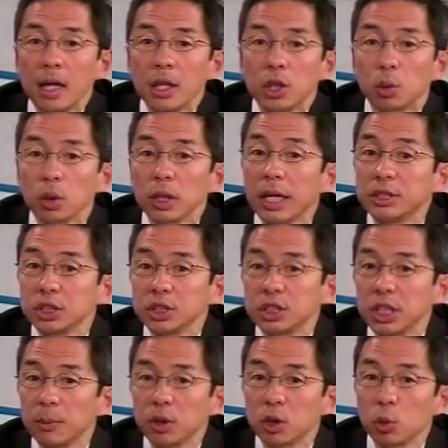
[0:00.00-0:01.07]
The
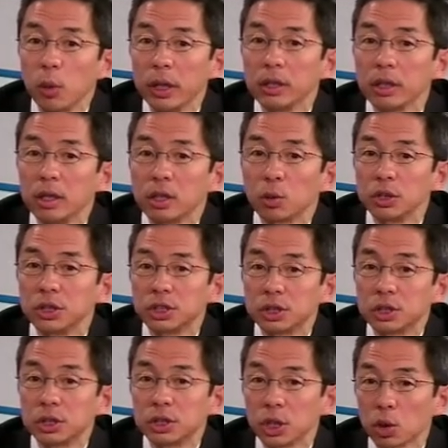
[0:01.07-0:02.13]
relationship between the
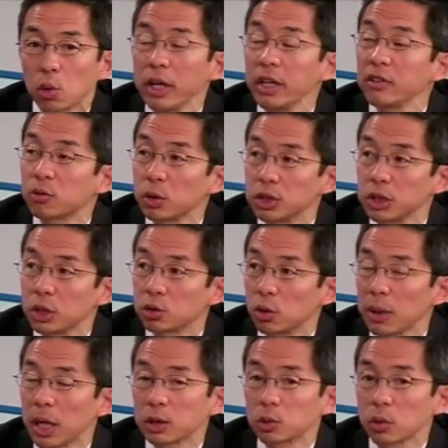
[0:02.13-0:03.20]
degree of residual
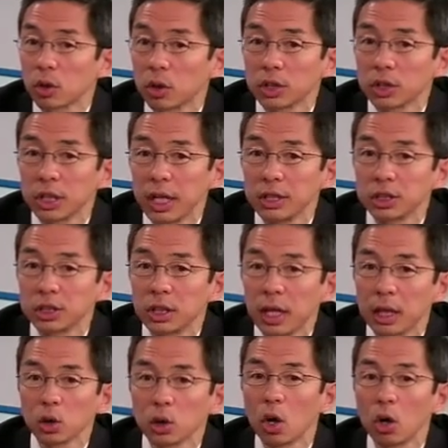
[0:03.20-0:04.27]
mitral regurgitation
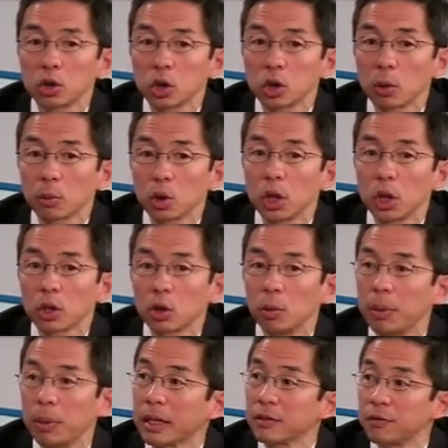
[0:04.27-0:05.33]
and long-term clinical
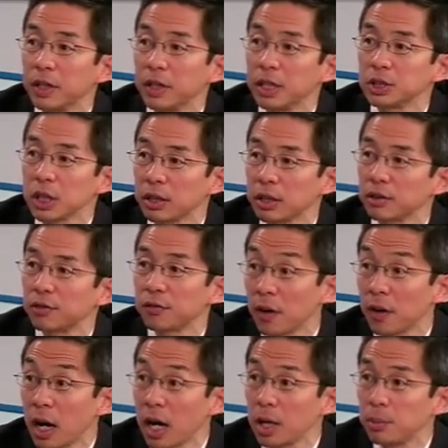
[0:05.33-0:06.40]
benefit is
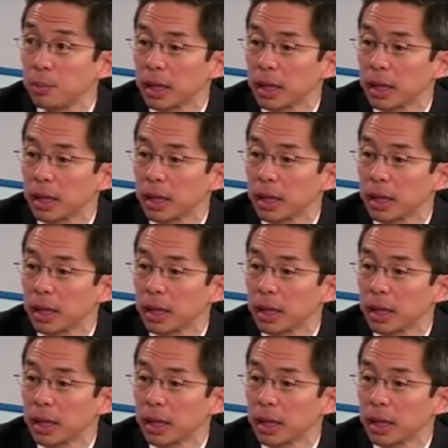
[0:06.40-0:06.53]
undefined,